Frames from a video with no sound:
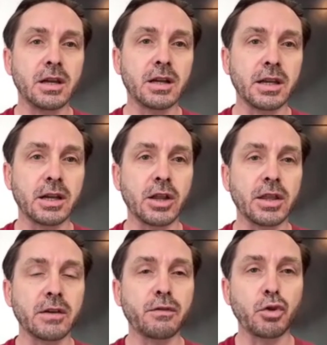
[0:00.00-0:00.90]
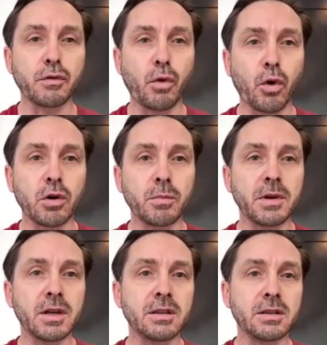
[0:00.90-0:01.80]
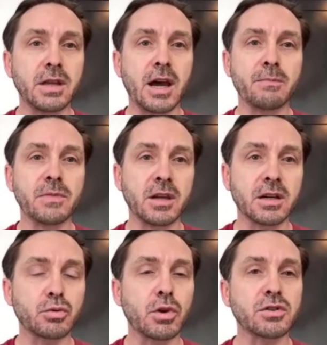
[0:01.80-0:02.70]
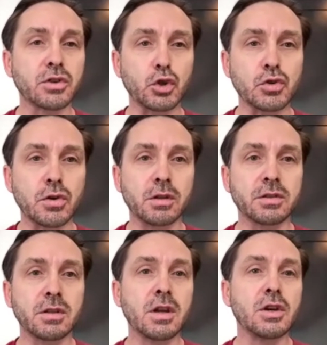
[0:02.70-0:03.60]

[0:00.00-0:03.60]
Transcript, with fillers: click on there for the forum, and I'm there as well as a consultant.